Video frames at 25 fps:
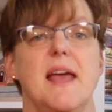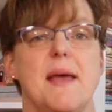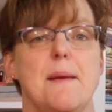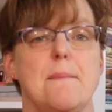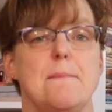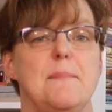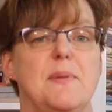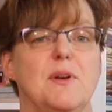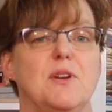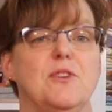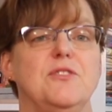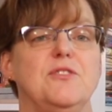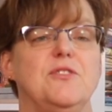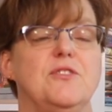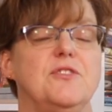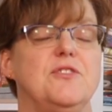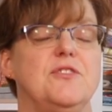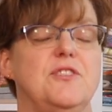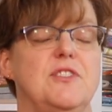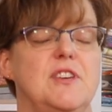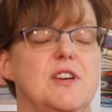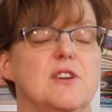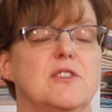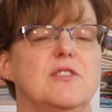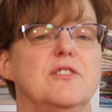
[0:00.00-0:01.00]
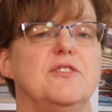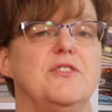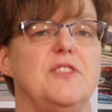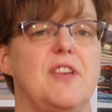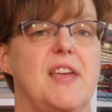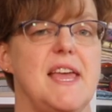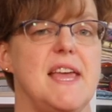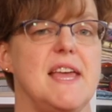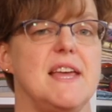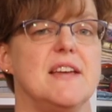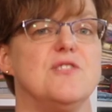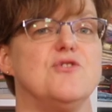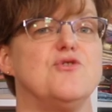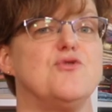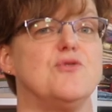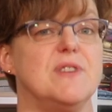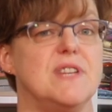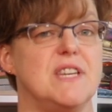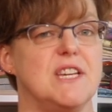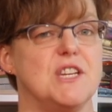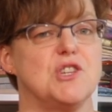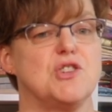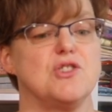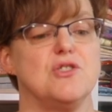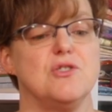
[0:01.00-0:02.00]
and builds your skills in
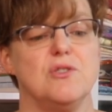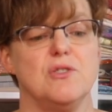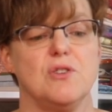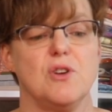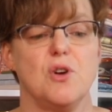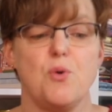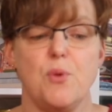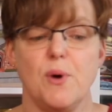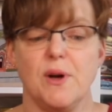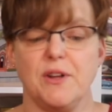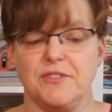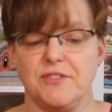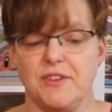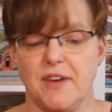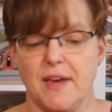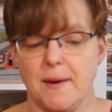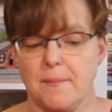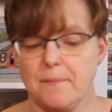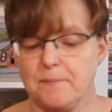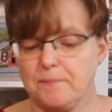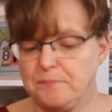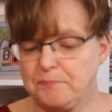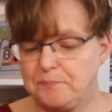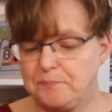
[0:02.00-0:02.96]
traditional quilting.